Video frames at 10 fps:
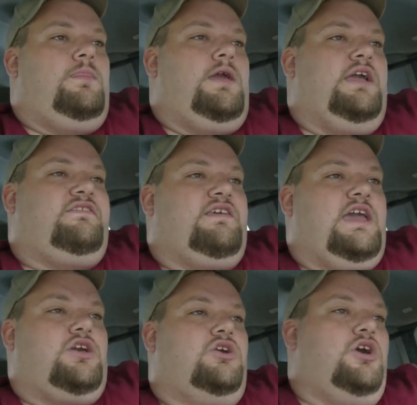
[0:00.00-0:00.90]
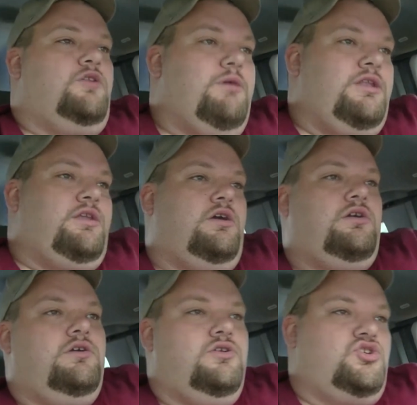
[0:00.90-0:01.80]
it's a Goodman
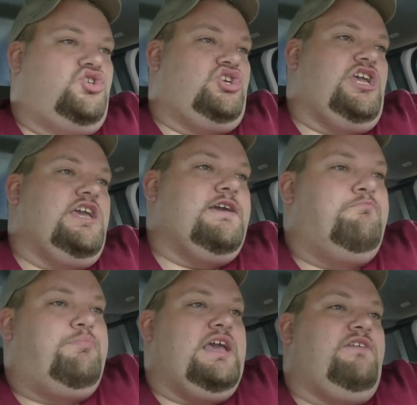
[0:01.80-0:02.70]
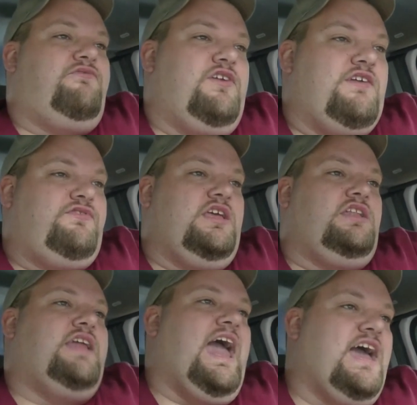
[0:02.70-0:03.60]
GMP
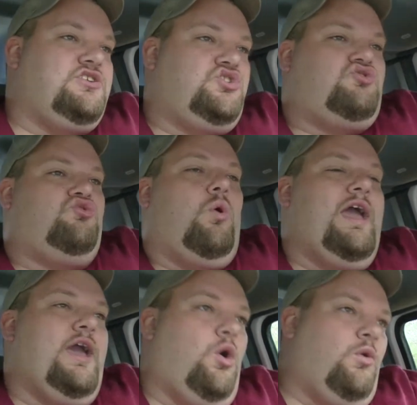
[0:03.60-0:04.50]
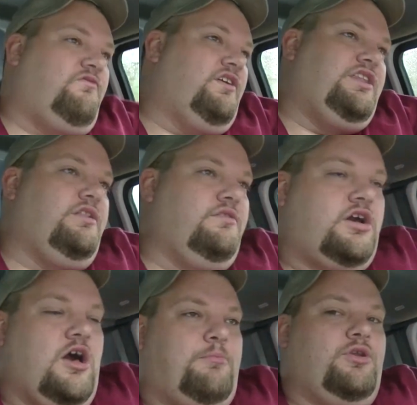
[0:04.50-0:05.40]
50-12 and then
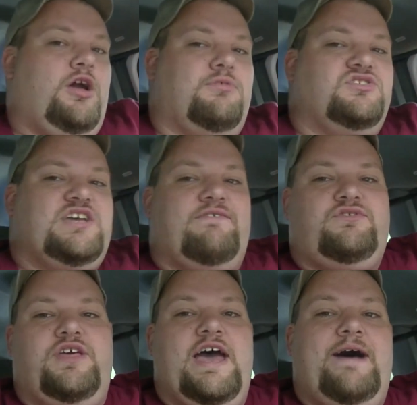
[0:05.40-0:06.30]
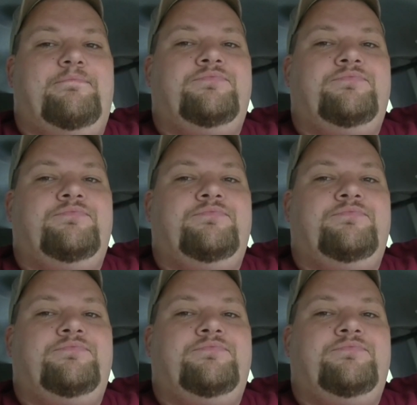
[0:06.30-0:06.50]
a couple numbers after that,